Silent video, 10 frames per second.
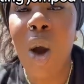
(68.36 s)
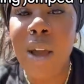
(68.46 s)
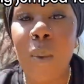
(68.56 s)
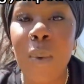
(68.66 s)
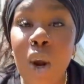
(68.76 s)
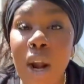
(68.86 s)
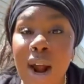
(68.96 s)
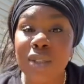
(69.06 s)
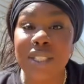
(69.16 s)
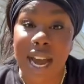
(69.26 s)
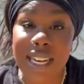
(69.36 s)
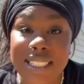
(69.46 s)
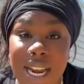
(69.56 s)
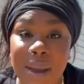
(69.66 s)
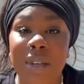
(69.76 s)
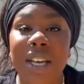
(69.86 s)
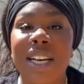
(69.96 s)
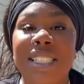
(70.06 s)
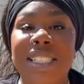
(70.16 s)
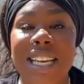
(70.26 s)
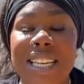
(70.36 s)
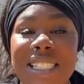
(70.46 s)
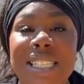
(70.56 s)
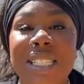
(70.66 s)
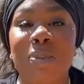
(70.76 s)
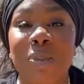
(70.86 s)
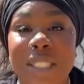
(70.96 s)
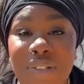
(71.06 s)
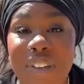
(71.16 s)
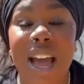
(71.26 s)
Okay, we are outside today because this is specific